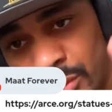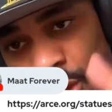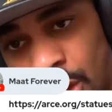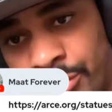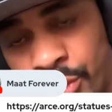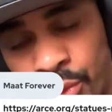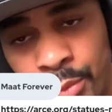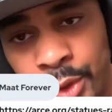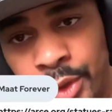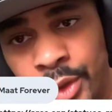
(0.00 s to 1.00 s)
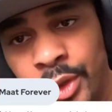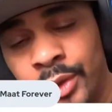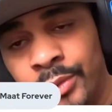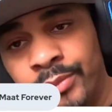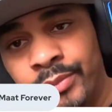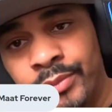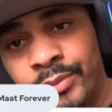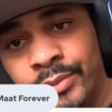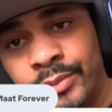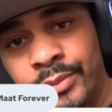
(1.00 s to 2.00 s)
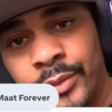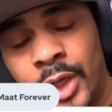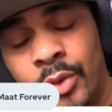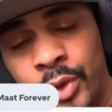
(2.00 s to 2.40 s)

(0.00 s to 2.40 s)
of a woman? And we